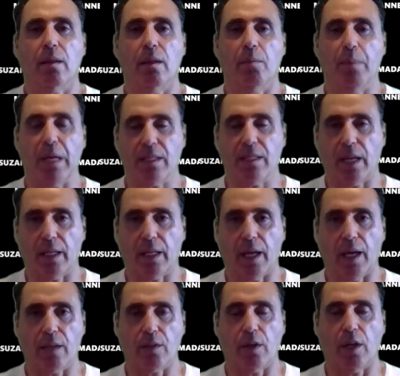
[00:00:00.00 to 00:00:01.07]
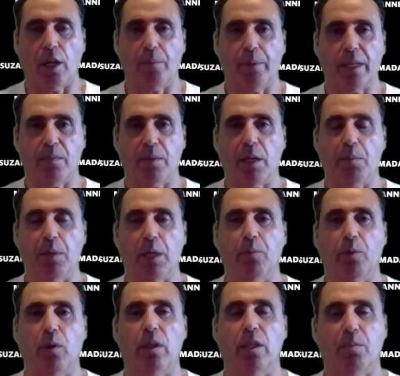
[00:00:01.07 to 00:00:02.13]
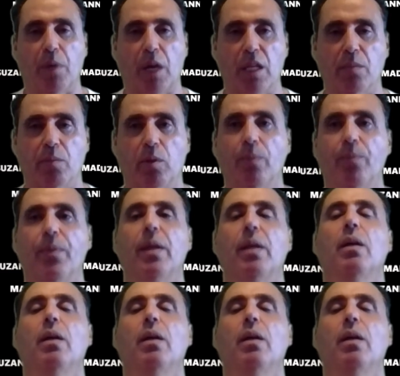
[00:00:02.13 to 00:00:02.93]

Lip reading: the best I can to help as many people as possible.